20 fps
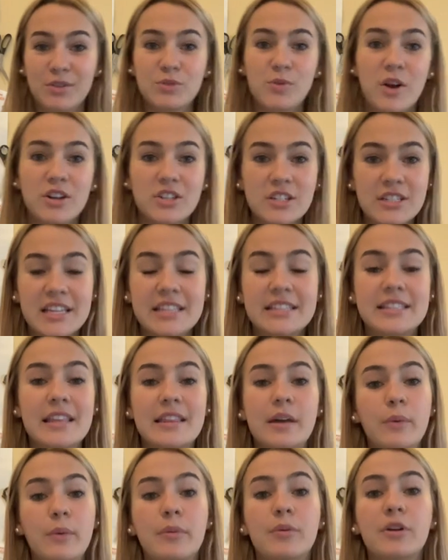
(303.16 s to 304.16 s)
Washington said
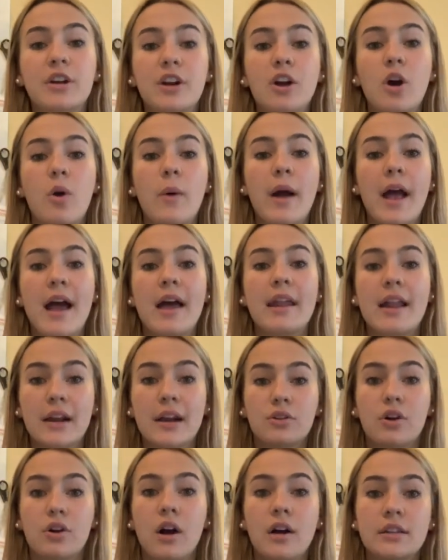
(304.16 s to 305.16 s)
that we were going to go ahead
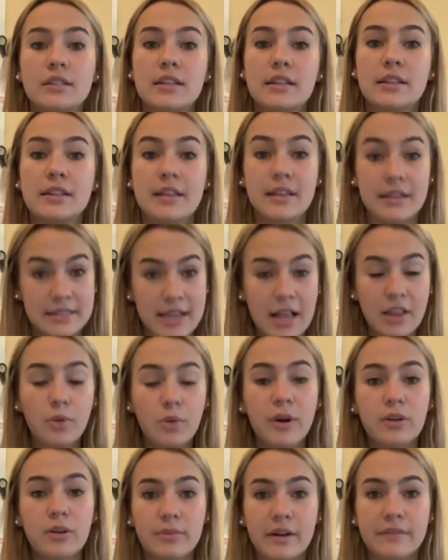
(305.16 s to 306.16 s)
and cross the
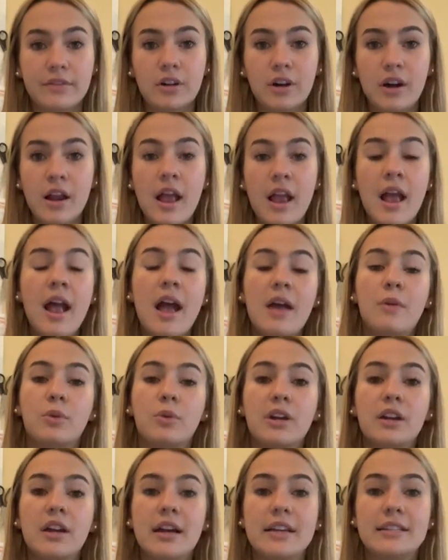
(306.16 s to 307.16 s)
Delaware River, and we're
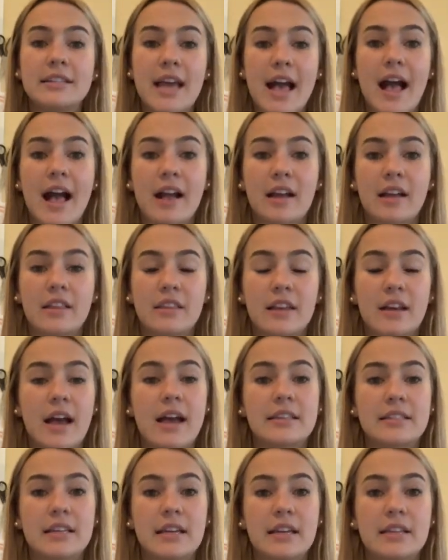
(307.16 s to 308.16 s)
going to attack the
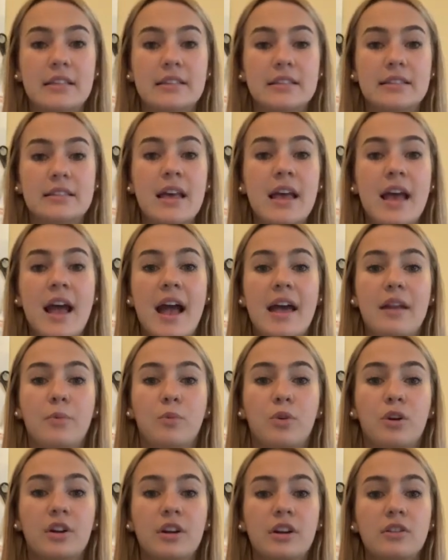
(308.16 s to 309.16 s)
Hessians, and
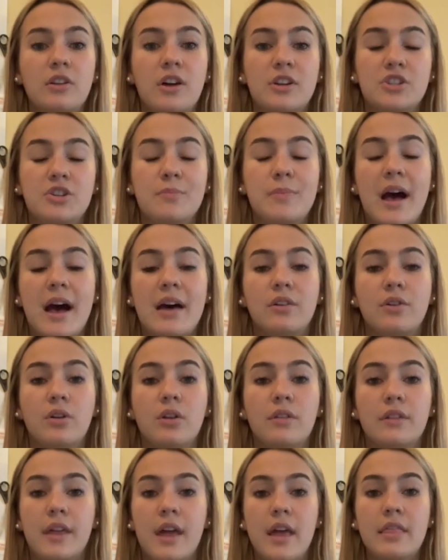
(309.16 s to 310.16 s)
we're going to launch a
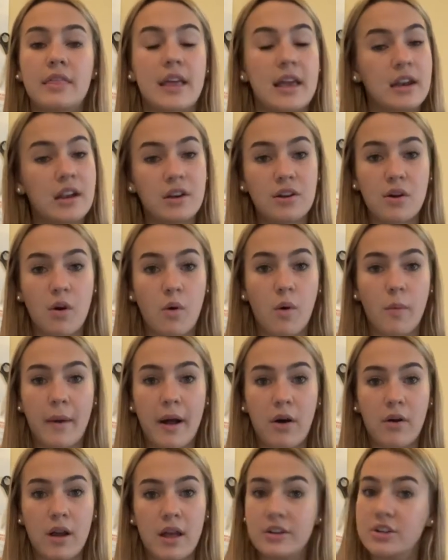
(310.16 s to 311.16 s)
battle that they didn't know
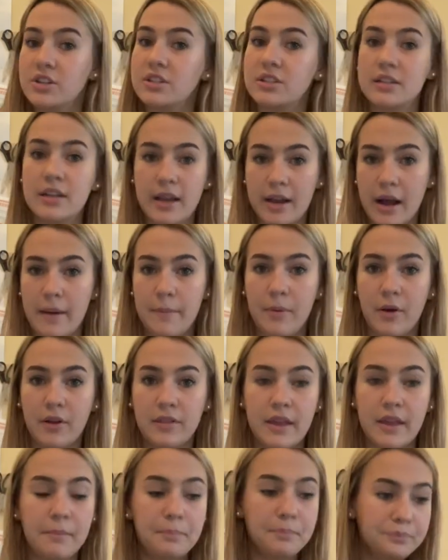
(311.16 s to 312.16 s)
about and just sneak up on
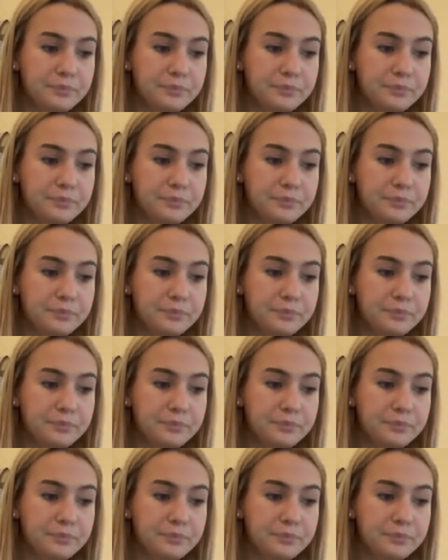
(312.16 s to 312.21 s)
them.